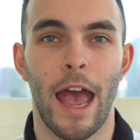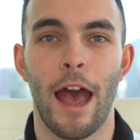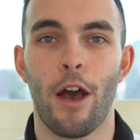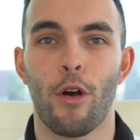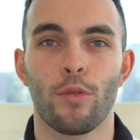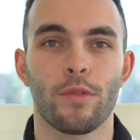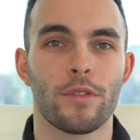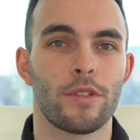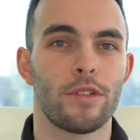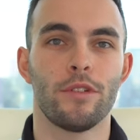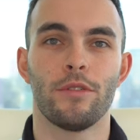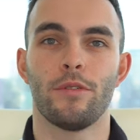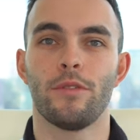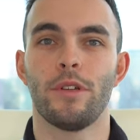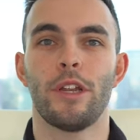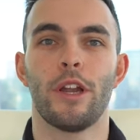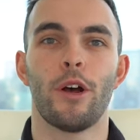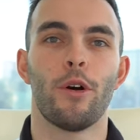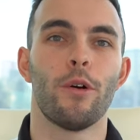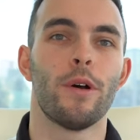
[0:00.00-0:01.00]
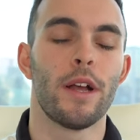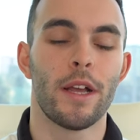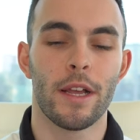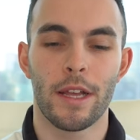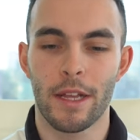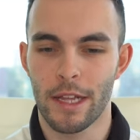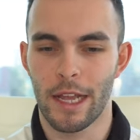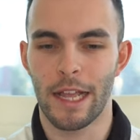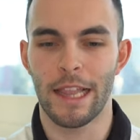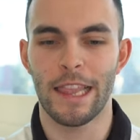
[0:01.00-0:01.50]
how to, you know,
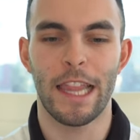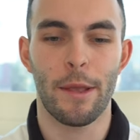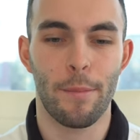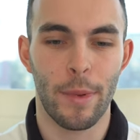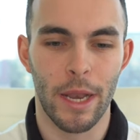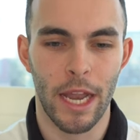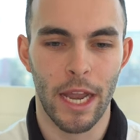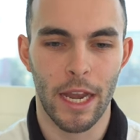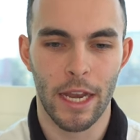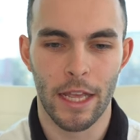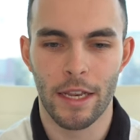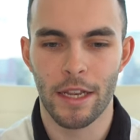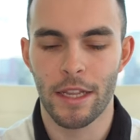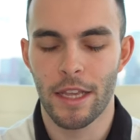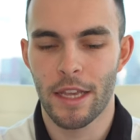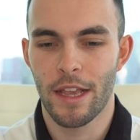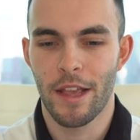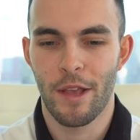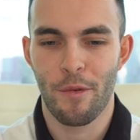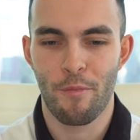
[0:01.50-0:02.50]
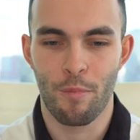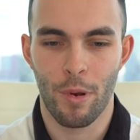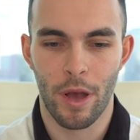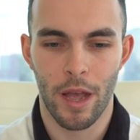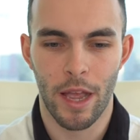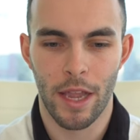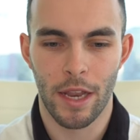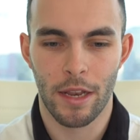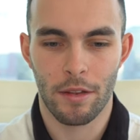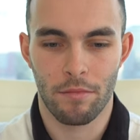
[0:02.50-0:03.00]
eliminate it.
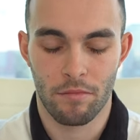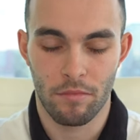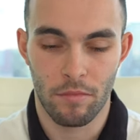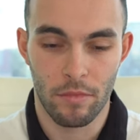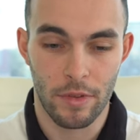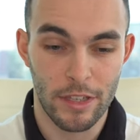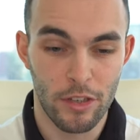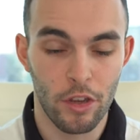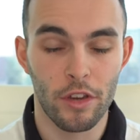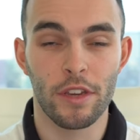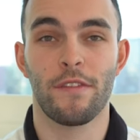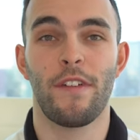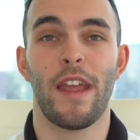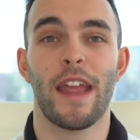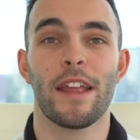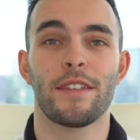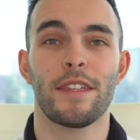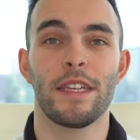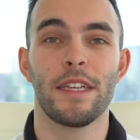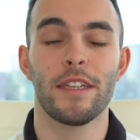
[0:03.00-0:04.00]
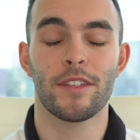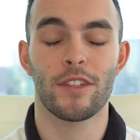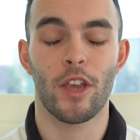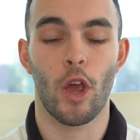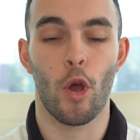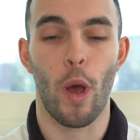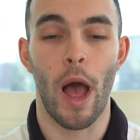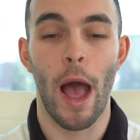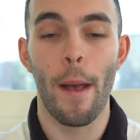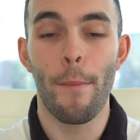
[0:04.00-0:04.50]
But this looks fancy,
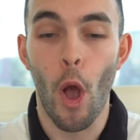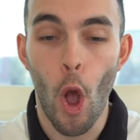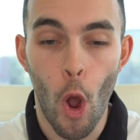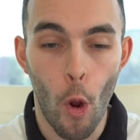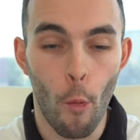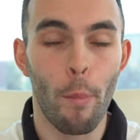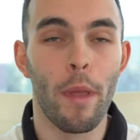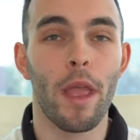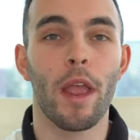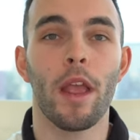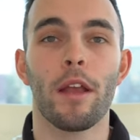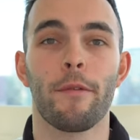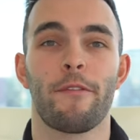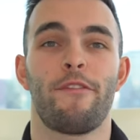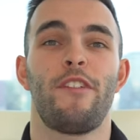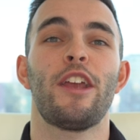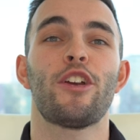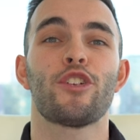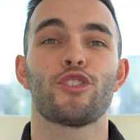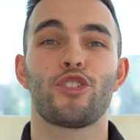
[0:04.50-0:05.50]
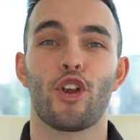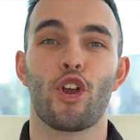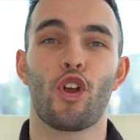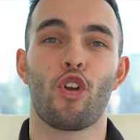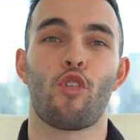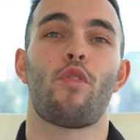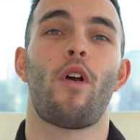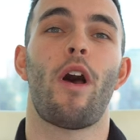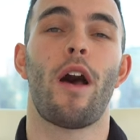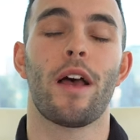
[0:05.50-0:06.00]
so I'm hoping, fingers are
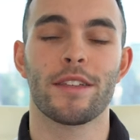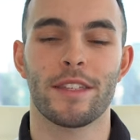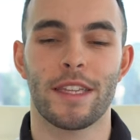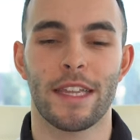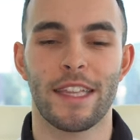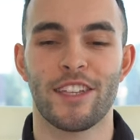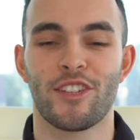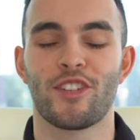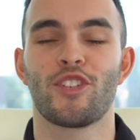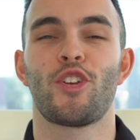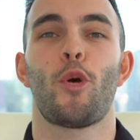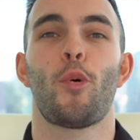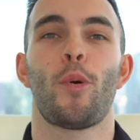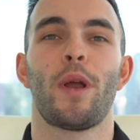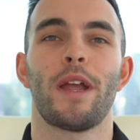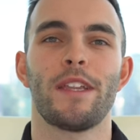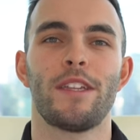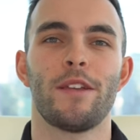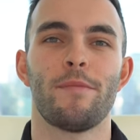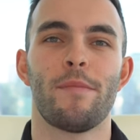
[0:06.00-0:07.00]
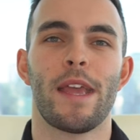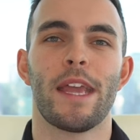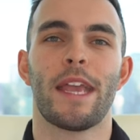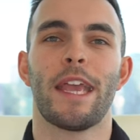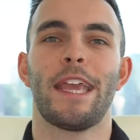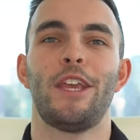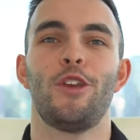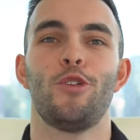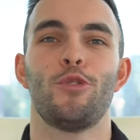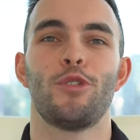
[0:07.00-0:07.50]
crossed, that this is going to make
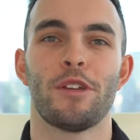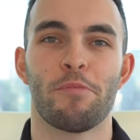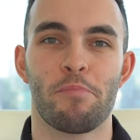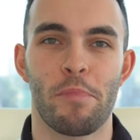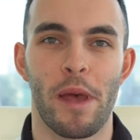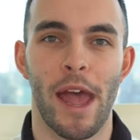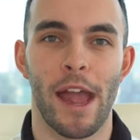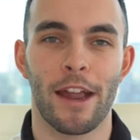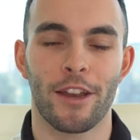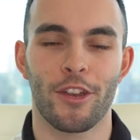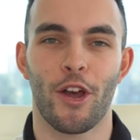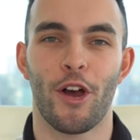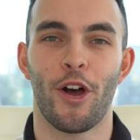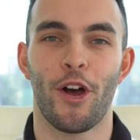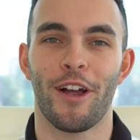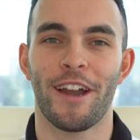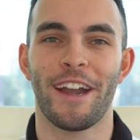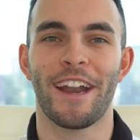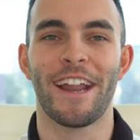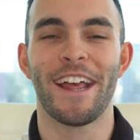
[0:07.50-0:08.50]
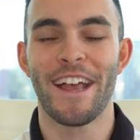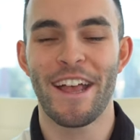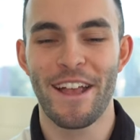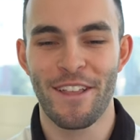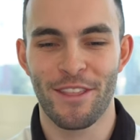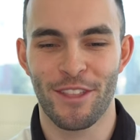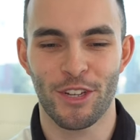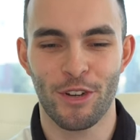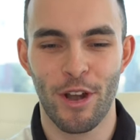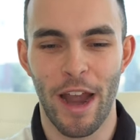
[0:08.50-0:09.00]
a huge impact on
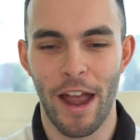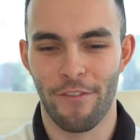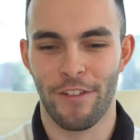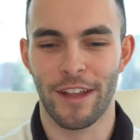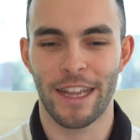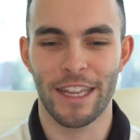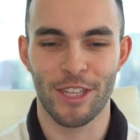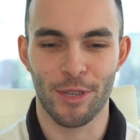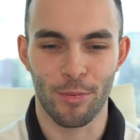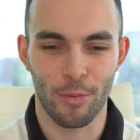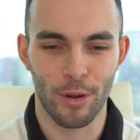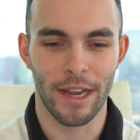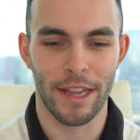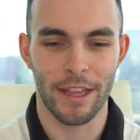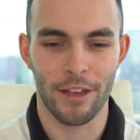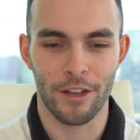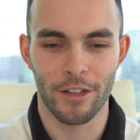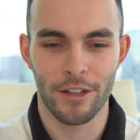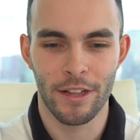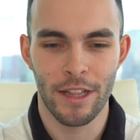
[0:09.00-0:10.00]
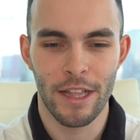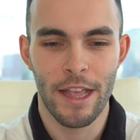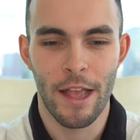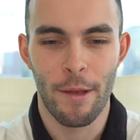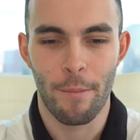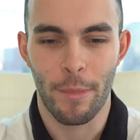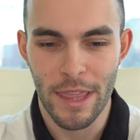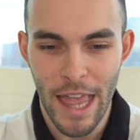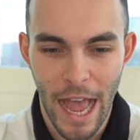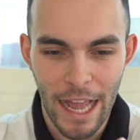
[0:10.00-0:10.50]
the traffic in Spring Hill.
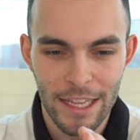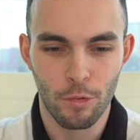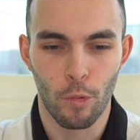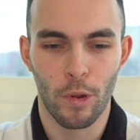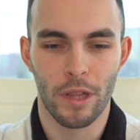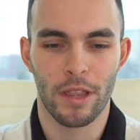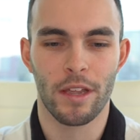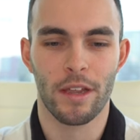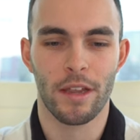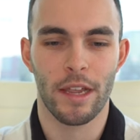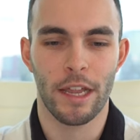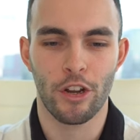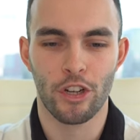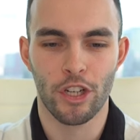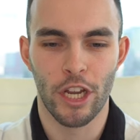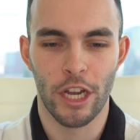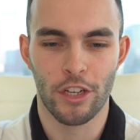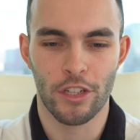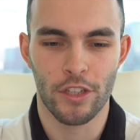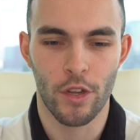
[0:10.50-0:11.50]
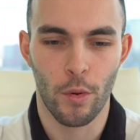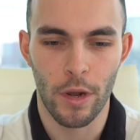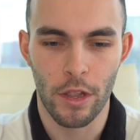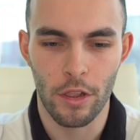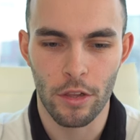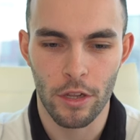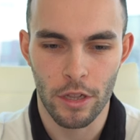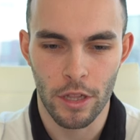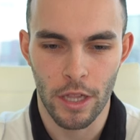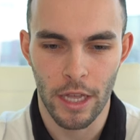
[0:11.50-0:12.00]
But that's what the interchange is going to look